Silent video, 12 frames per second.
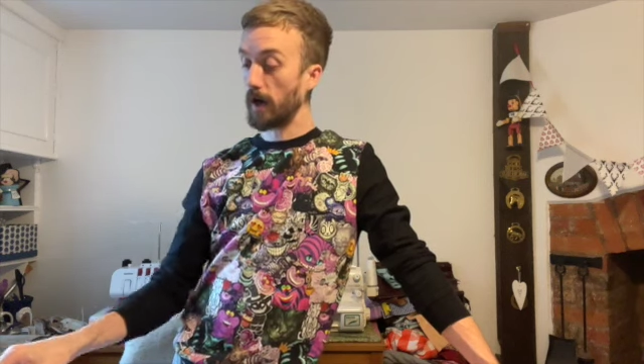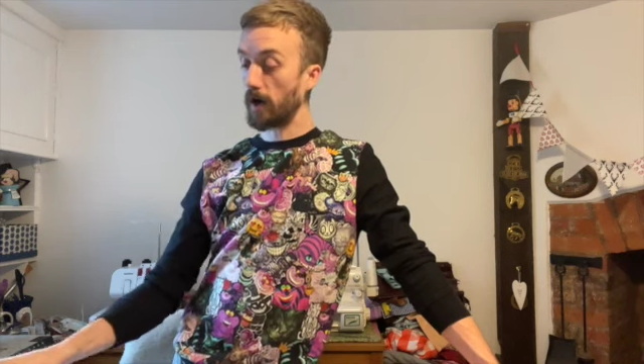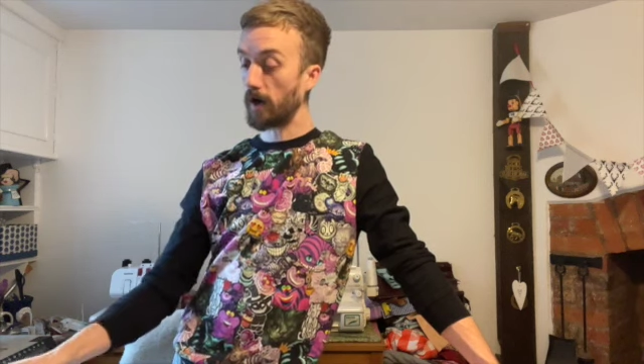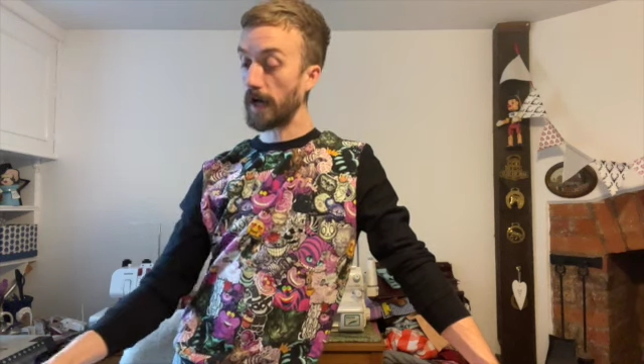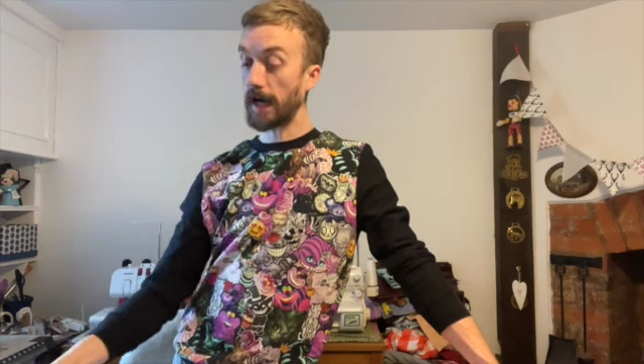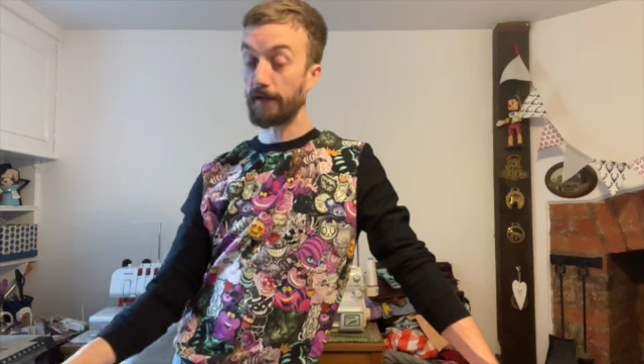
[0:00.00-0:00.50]

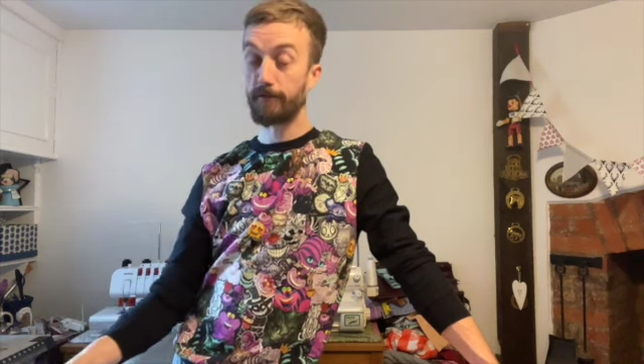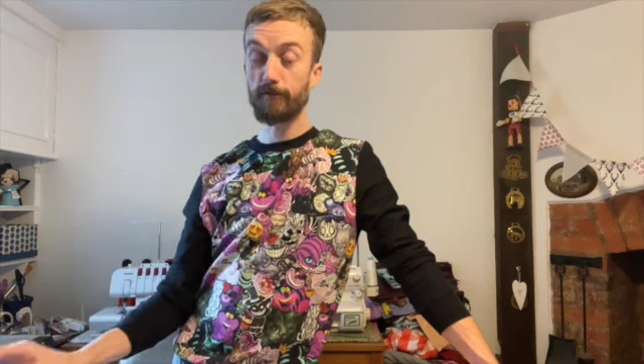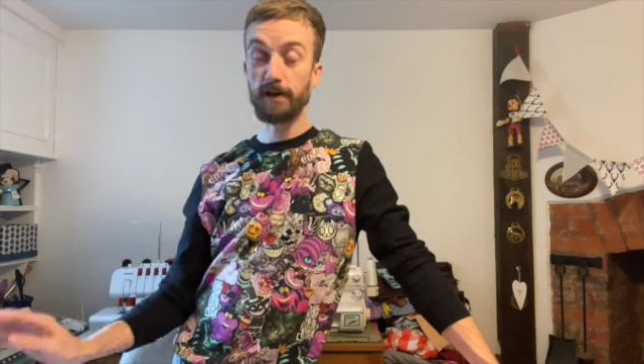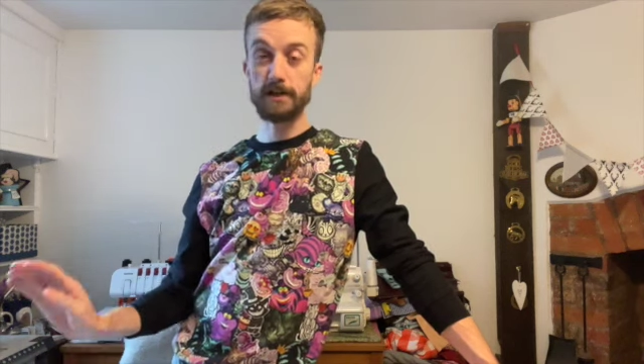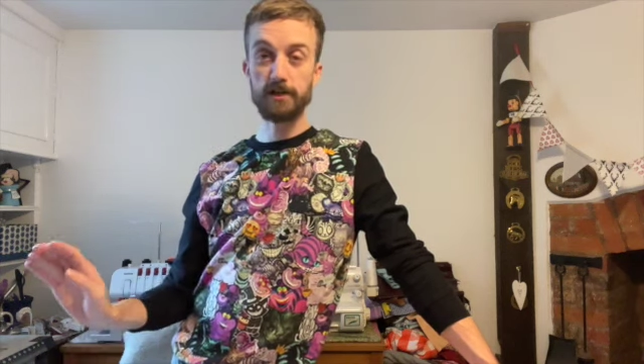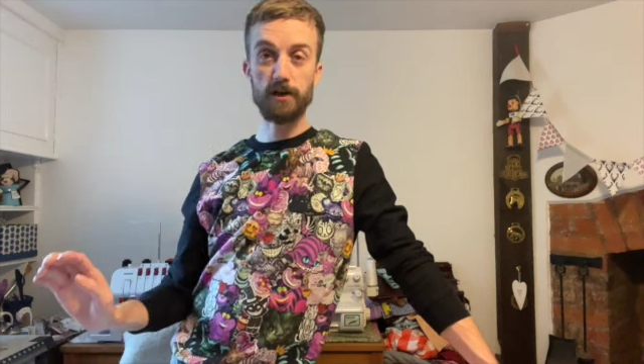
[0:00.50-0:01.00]
I have
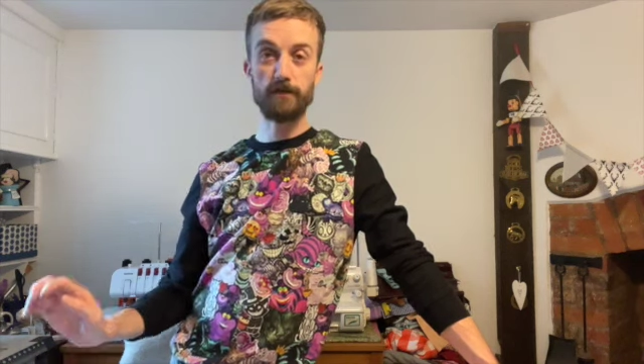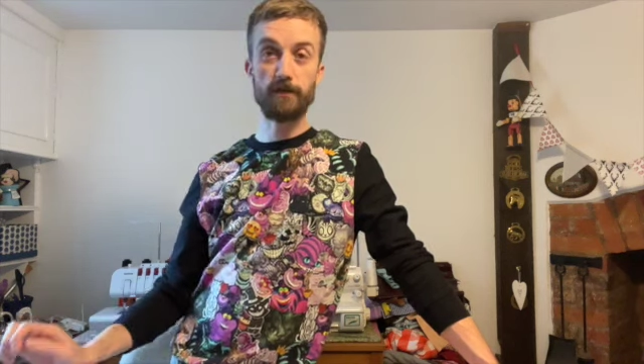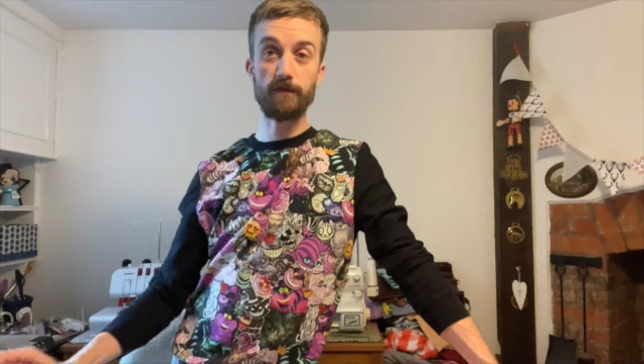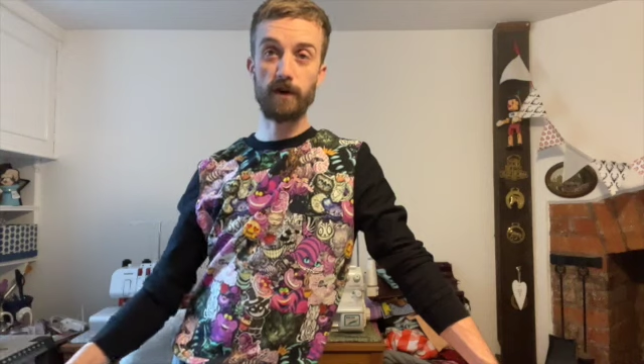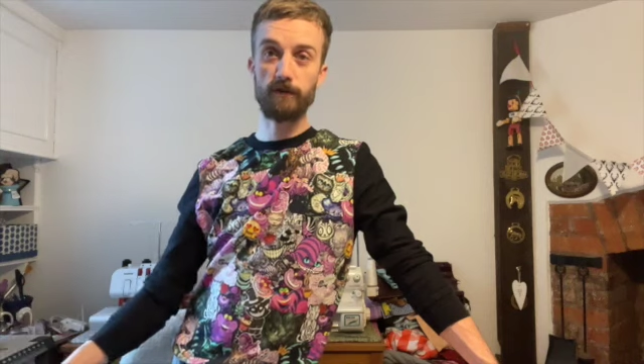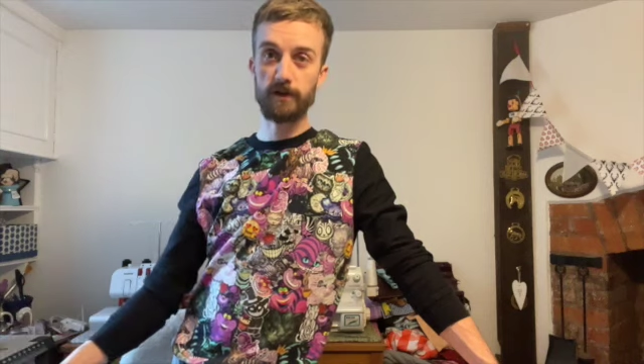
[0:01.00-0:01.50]
reached over
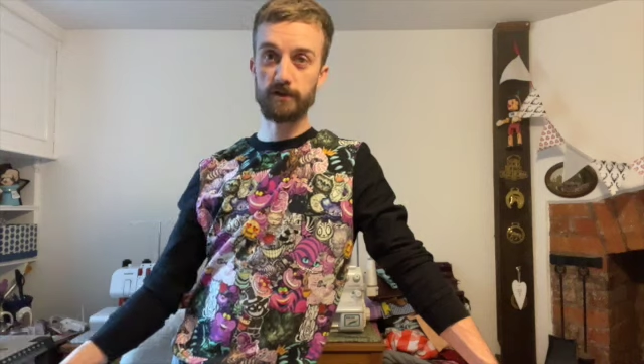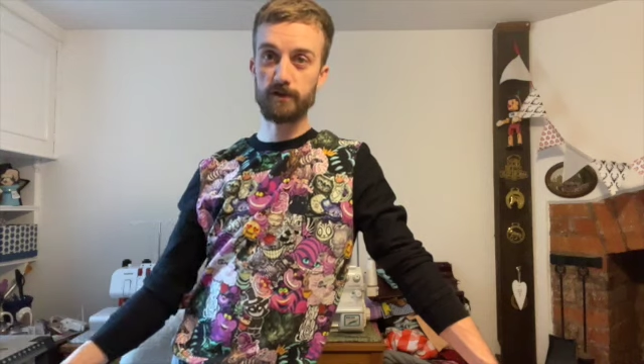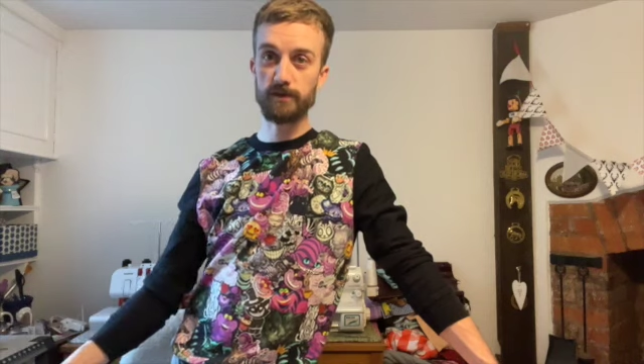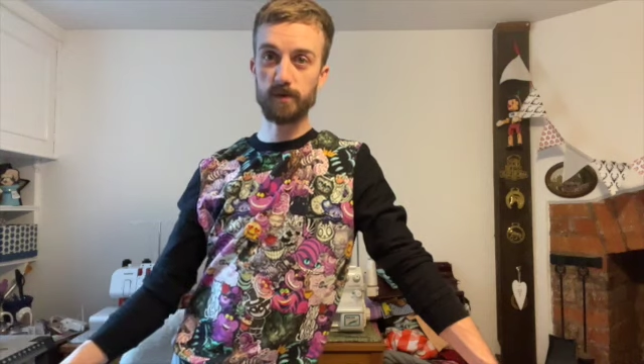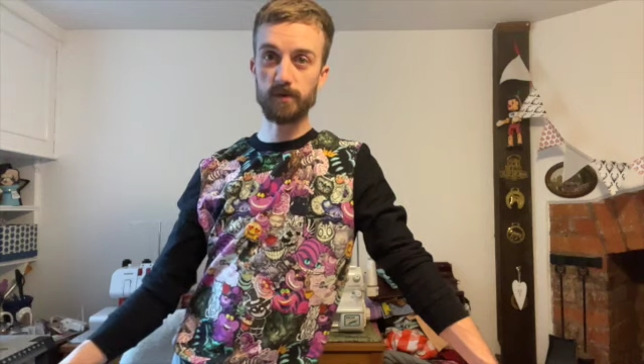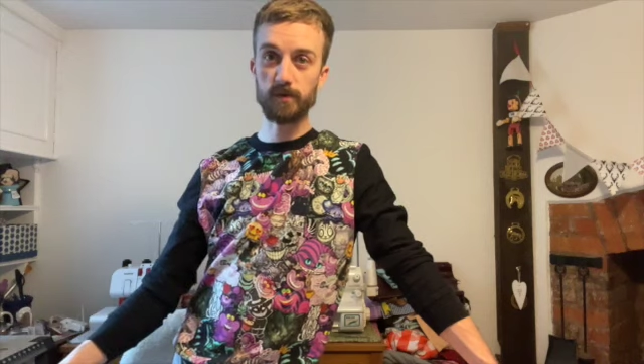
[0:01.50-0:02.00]

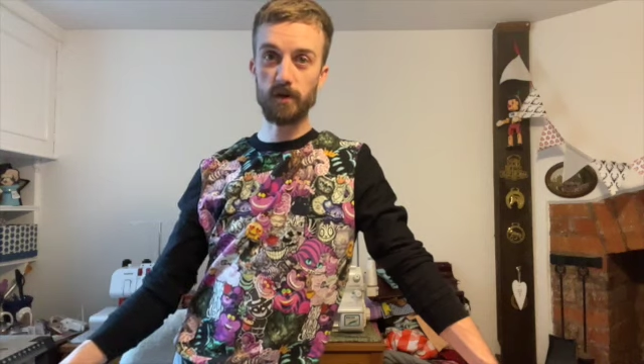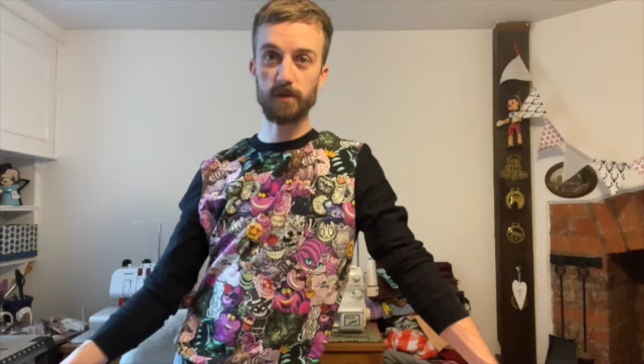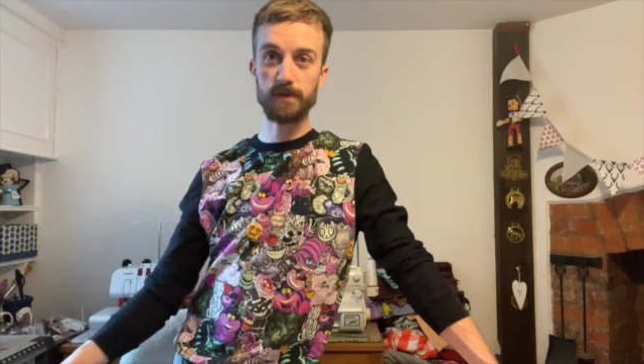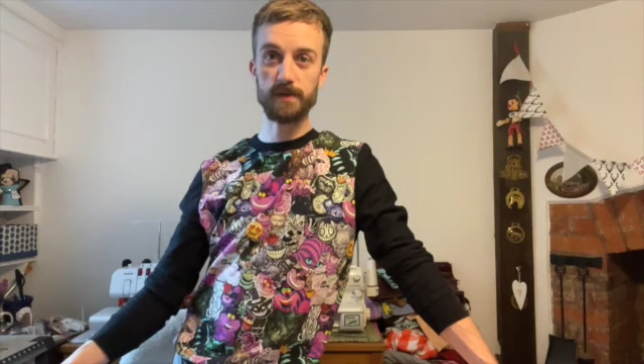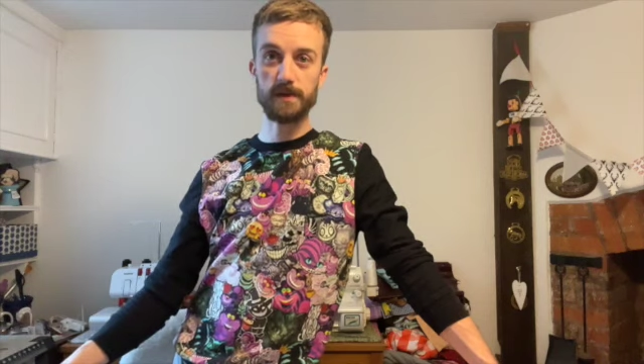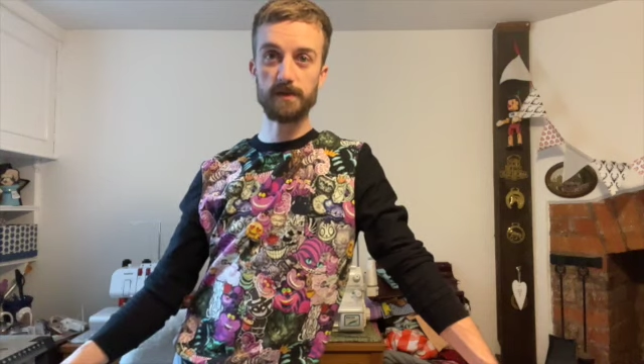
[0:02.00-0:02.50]
500
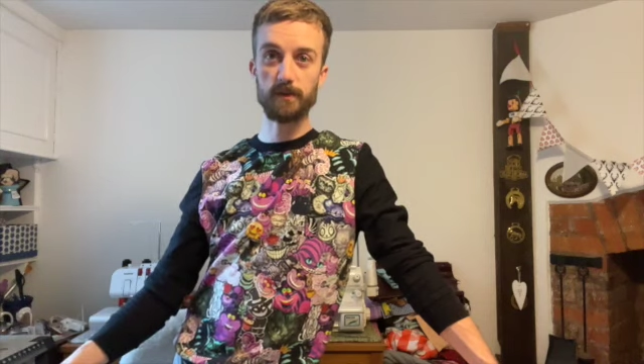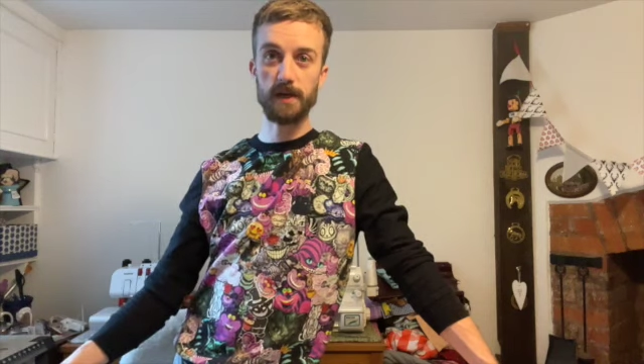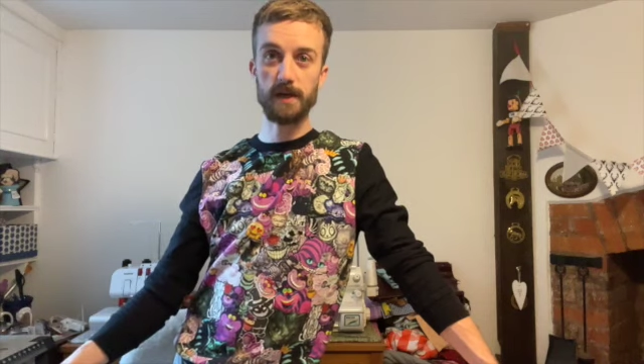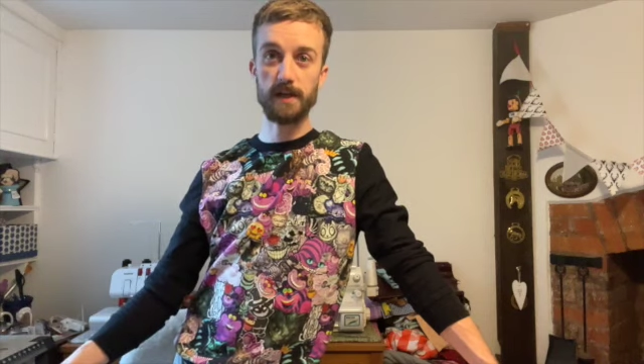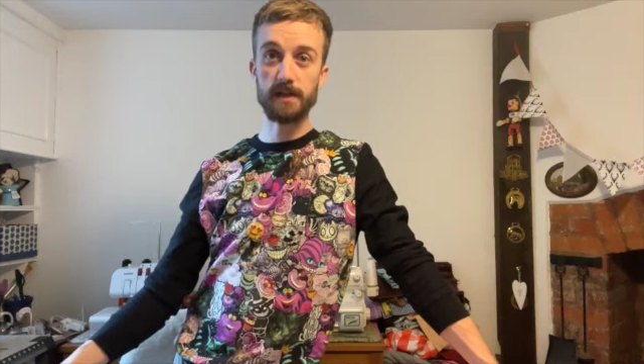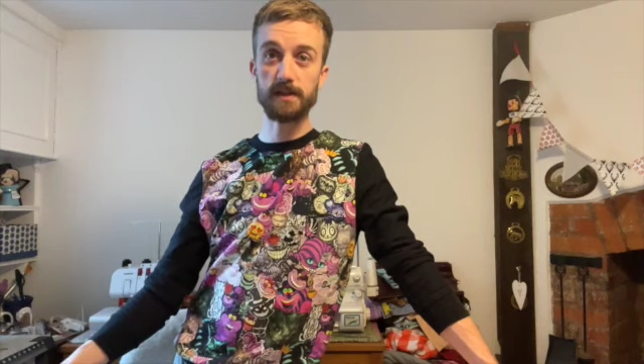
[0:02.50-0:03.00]
subscribers this week,